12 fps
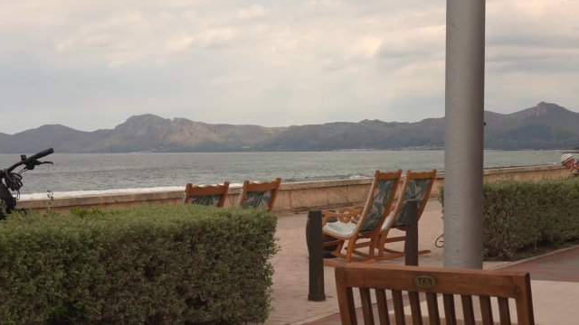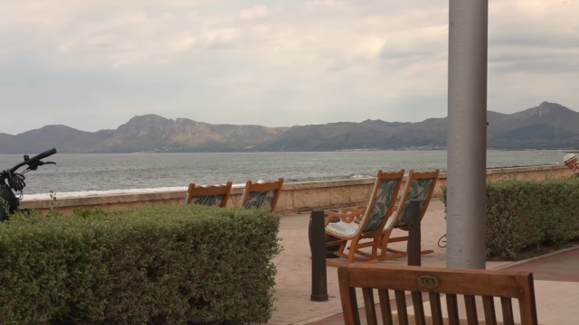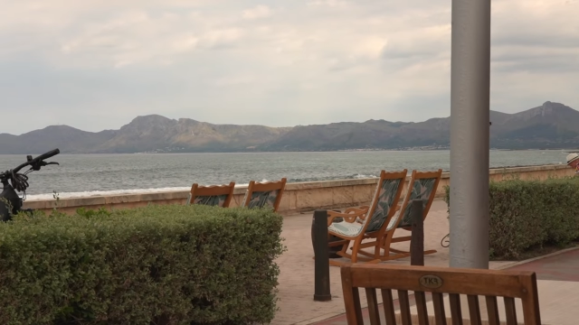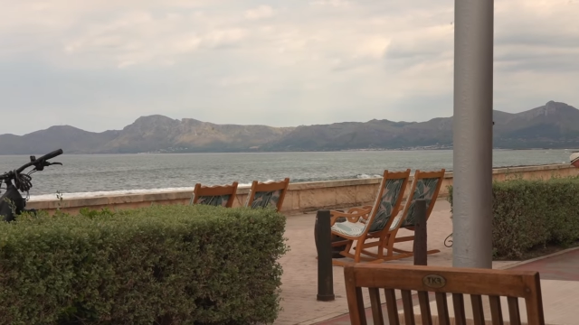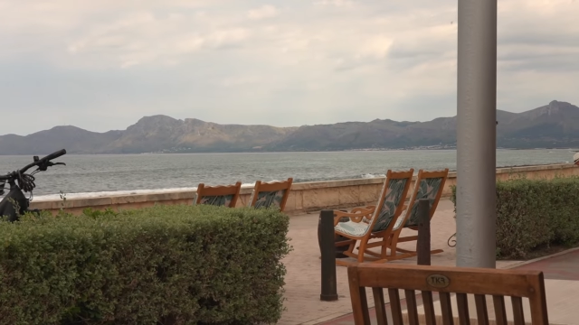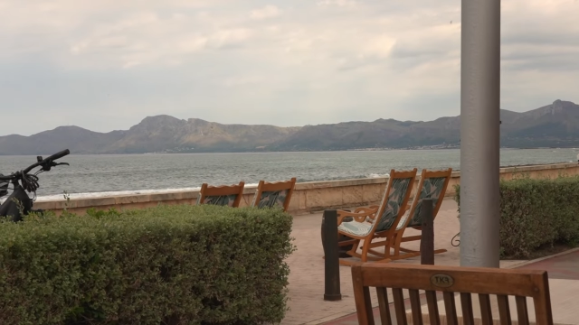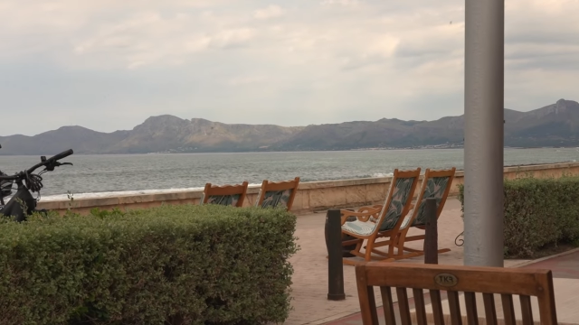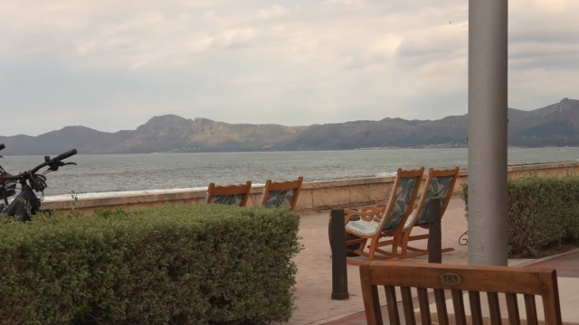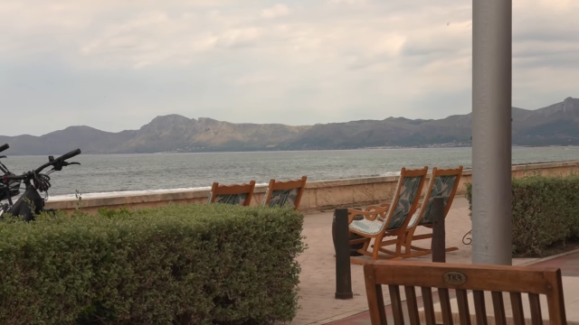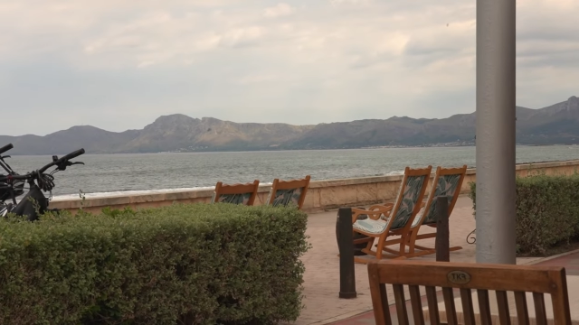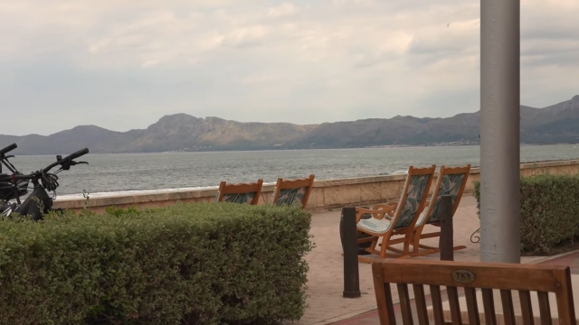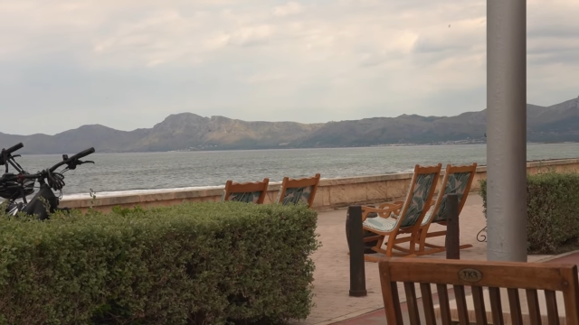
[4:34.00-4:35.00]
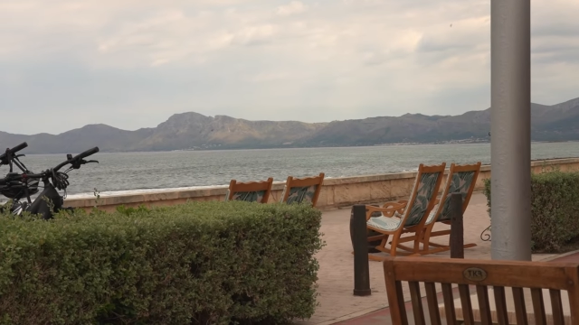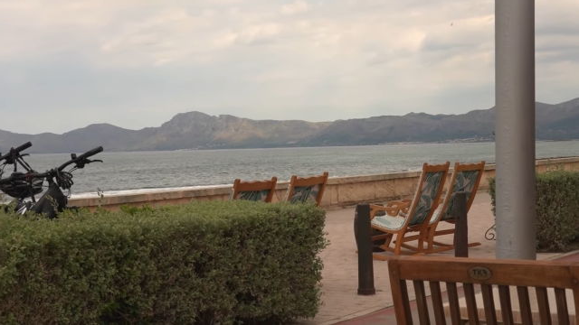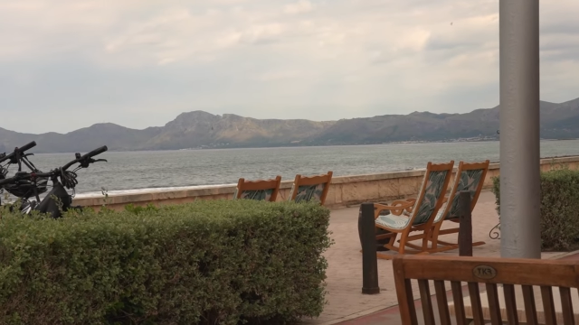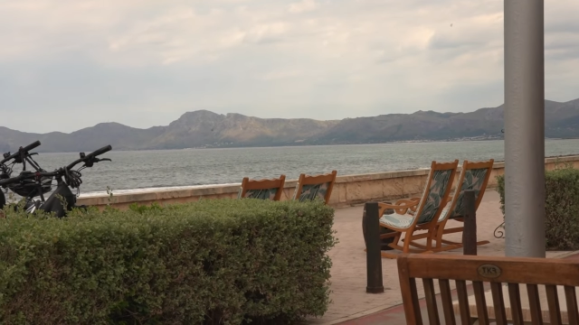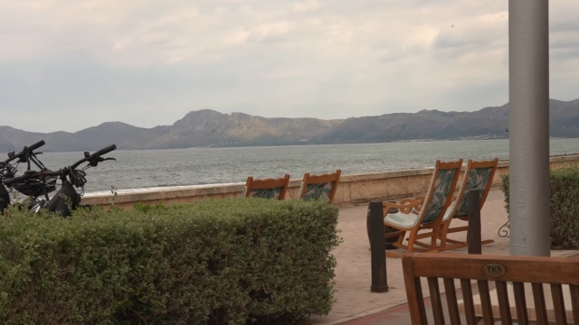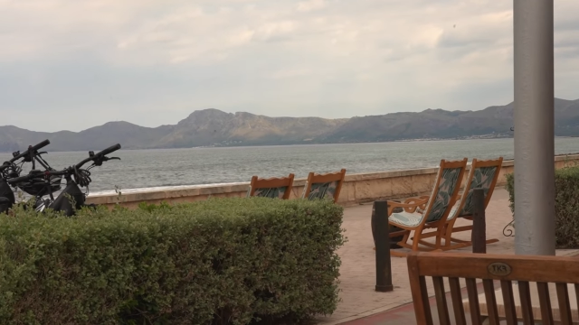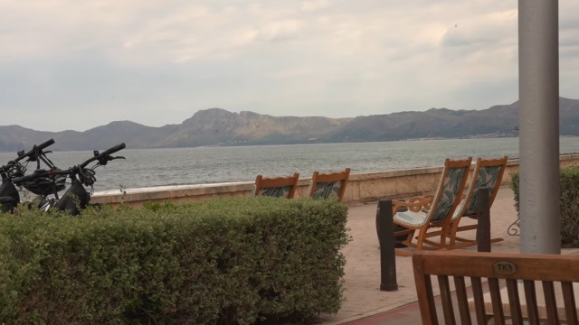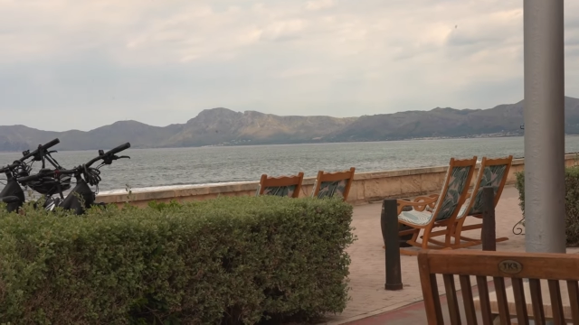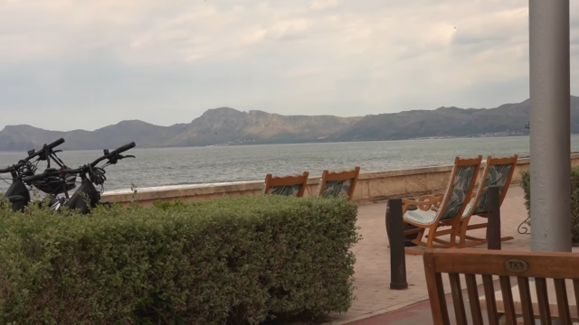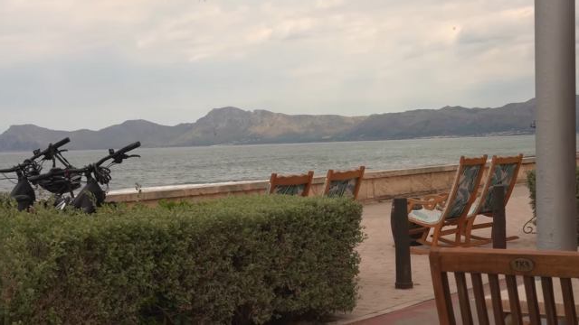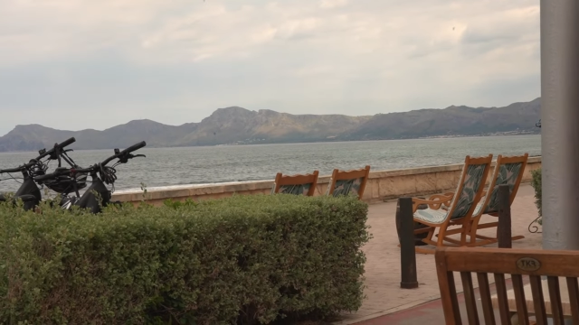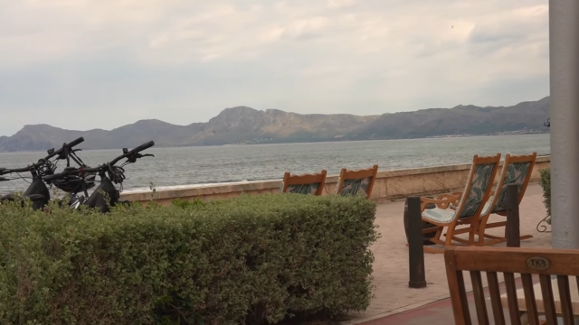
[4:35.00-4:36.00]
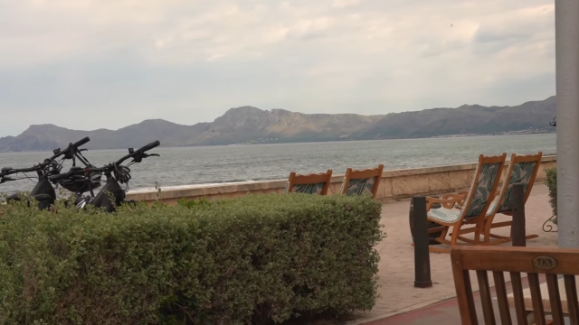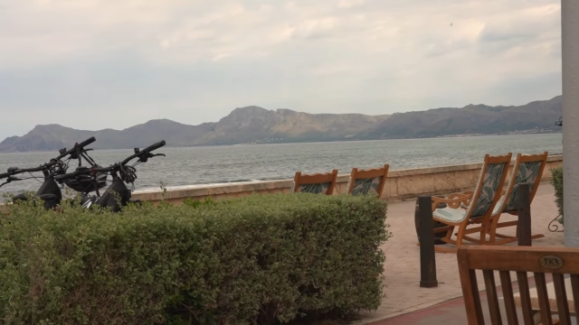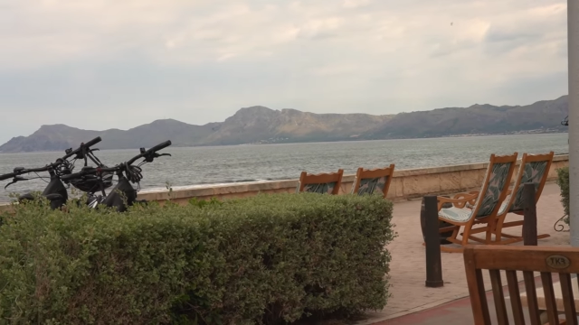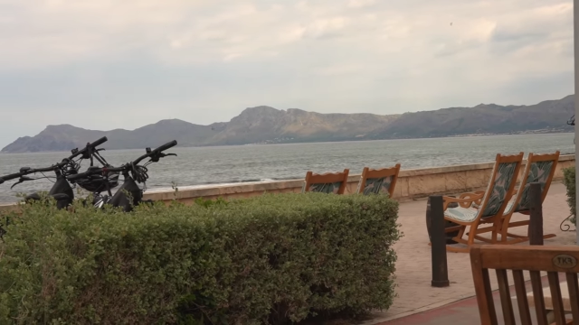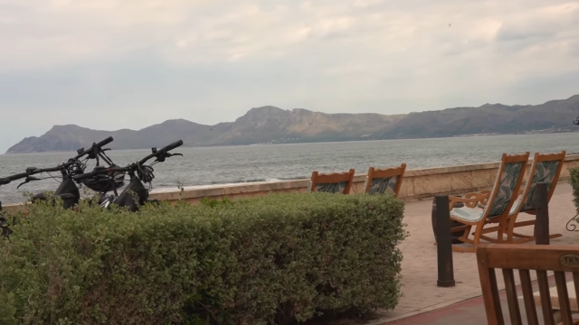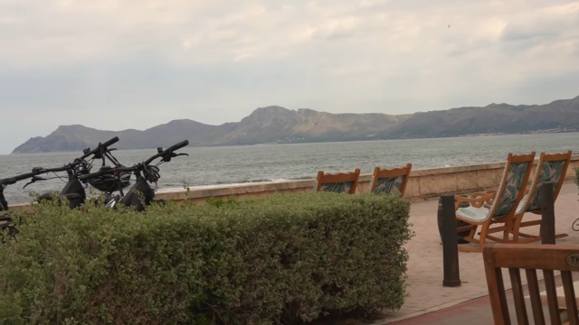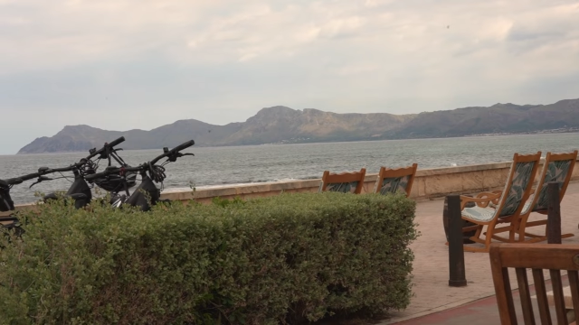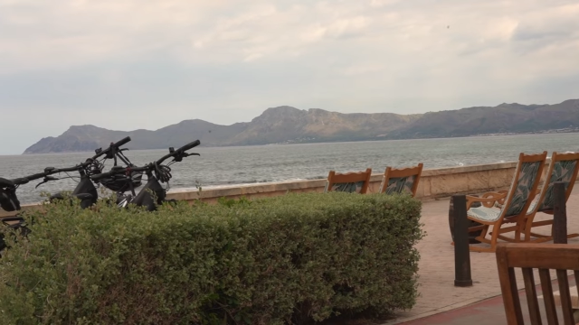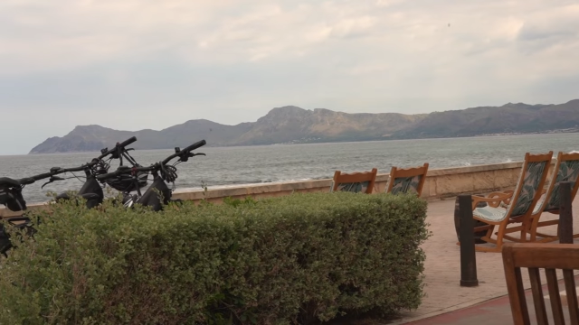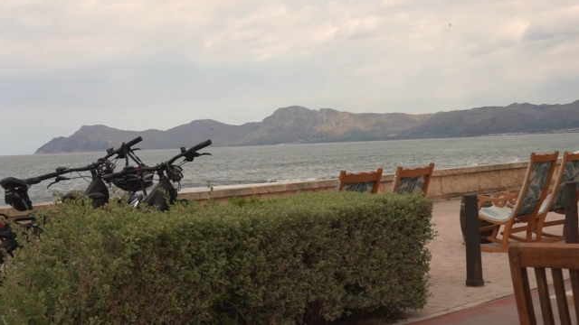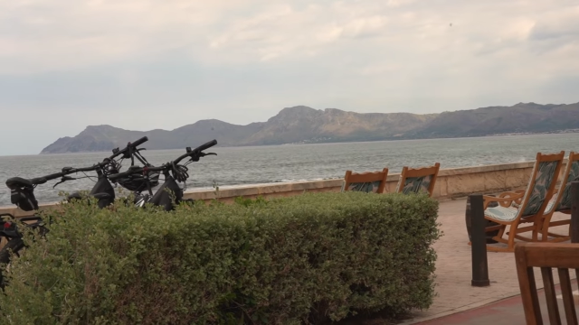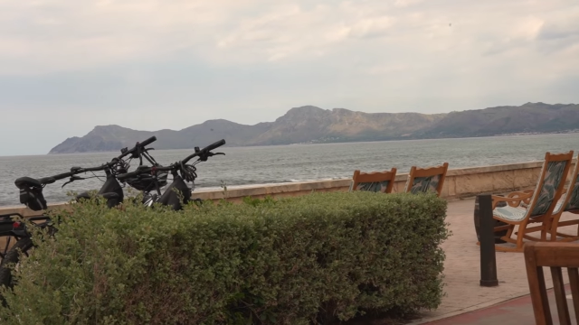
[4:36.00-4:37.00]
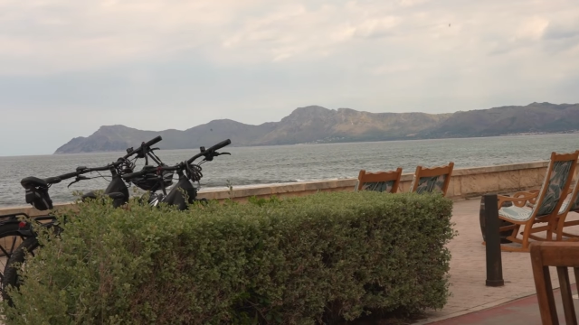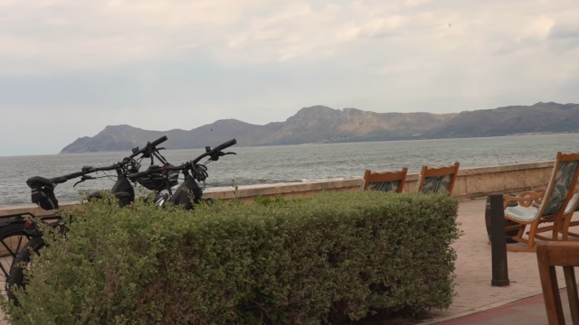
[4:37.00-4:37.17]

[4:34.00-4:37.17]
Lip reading: Nobody's mouth can be seen.